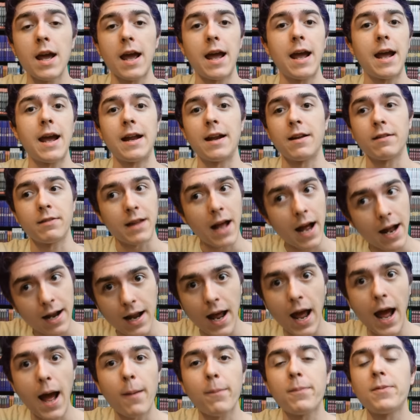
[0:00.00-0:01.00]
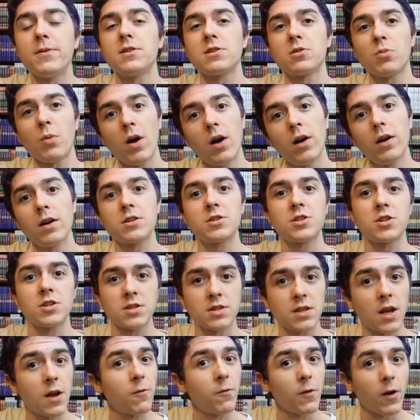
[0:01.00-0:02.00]
And if that happens, well, let's
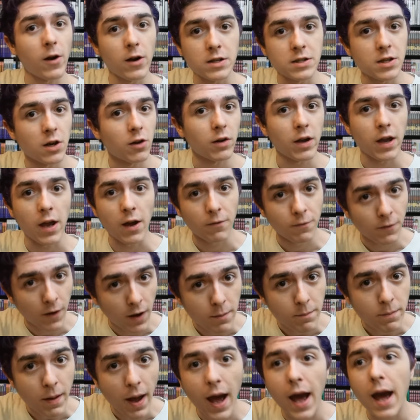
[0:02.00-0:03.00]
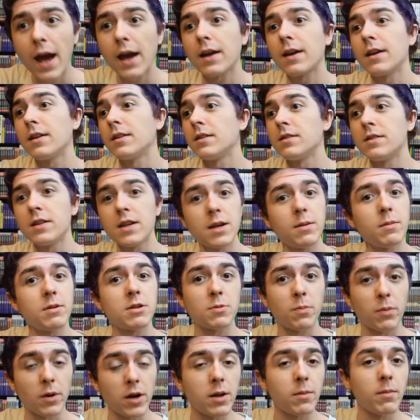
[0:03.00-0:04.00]
just say Fairy Tail can't fight back, and the
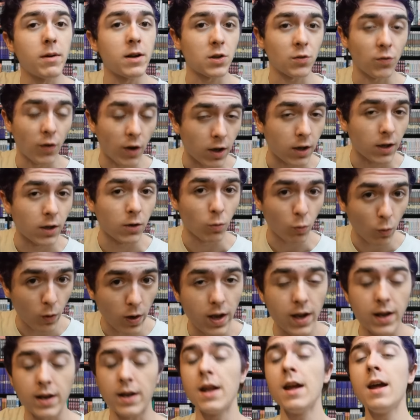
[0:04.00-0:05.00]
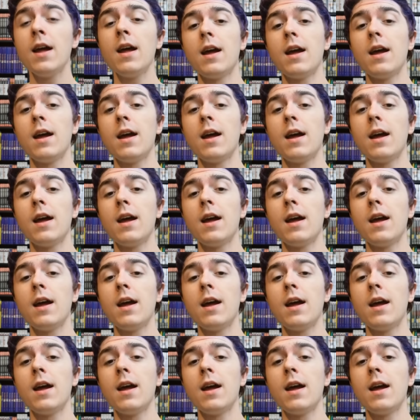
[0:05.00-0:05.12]
demons pretty much fucking win.